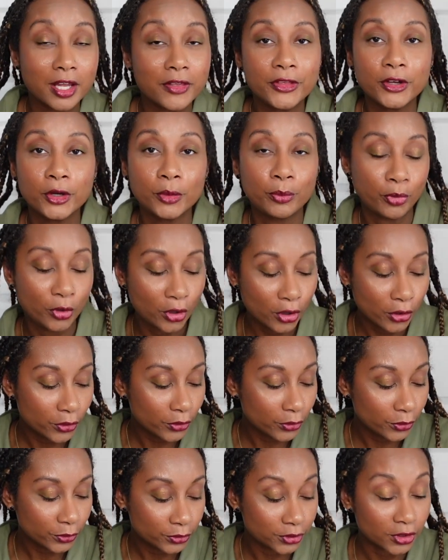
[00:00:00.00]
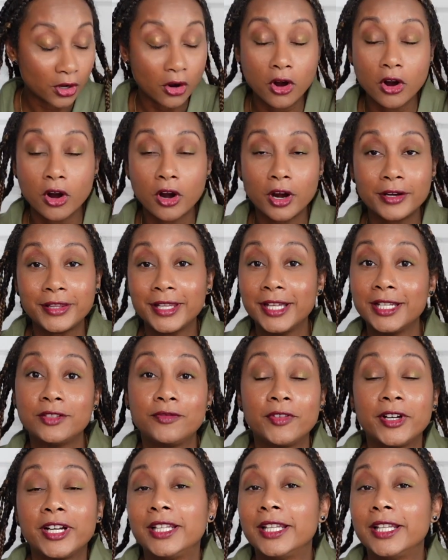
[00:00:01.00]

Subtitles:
The pros are that it's very